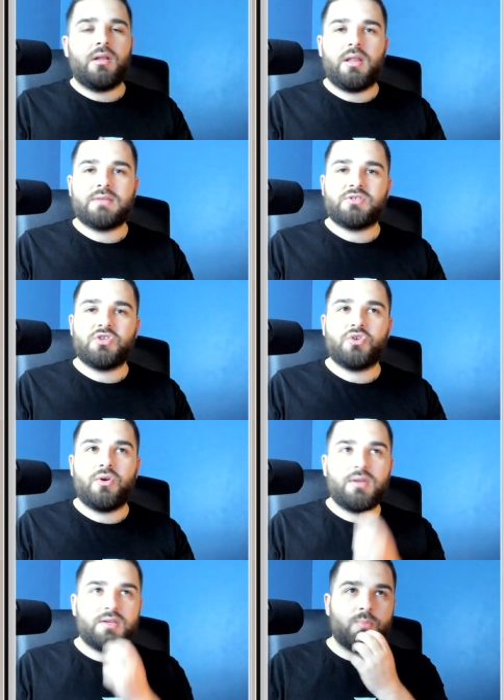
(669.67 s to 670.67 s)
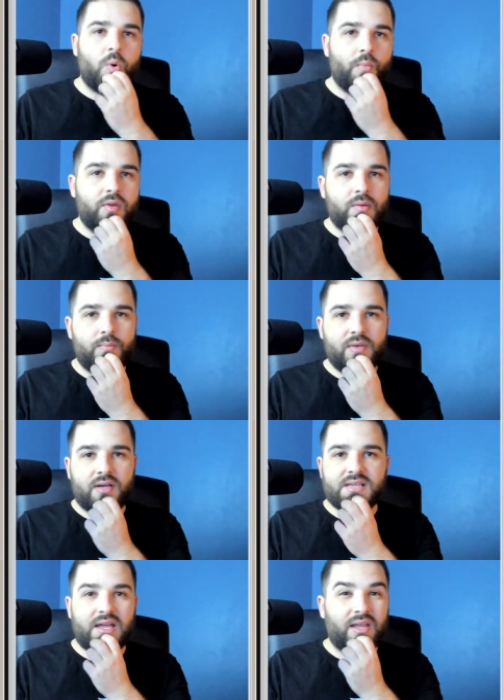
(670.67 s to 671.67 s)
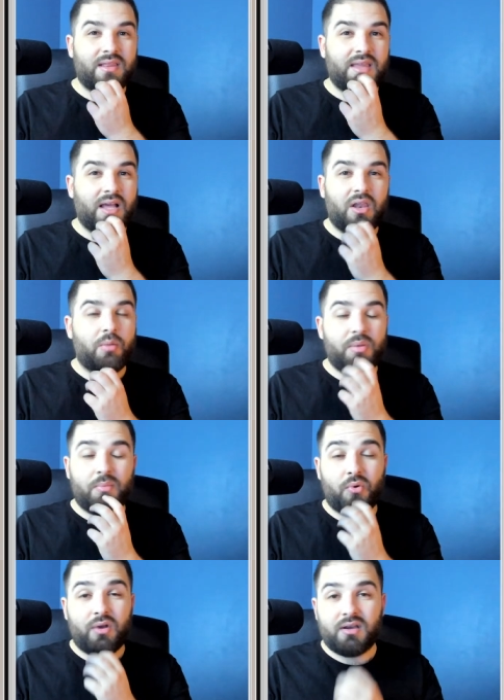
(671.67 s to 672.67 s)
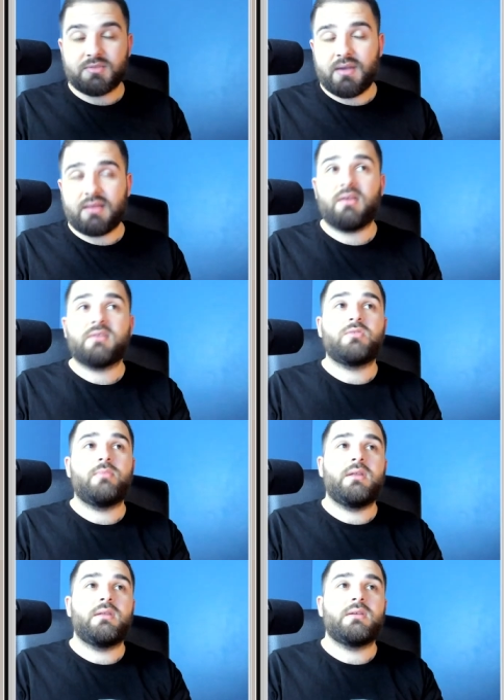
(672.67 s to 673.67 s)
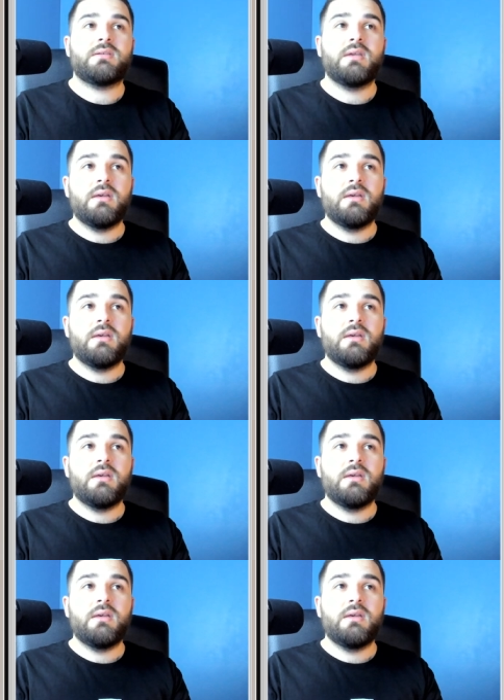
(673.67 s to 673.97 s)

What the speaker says: let's enjoy this moment, because I think a lot of people are not expecting us to be in this